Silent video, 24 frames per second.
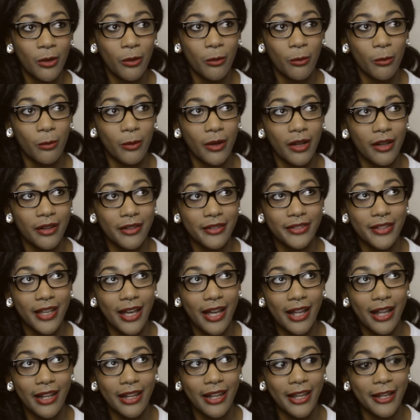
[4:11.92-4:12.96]
well, he's
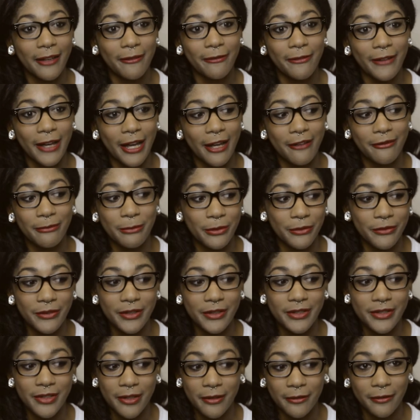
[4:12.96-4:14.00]
got like 5
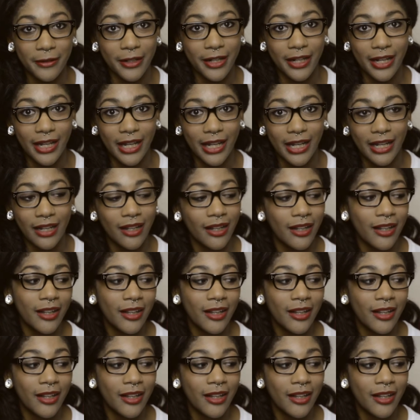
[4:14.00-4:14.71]
movies already.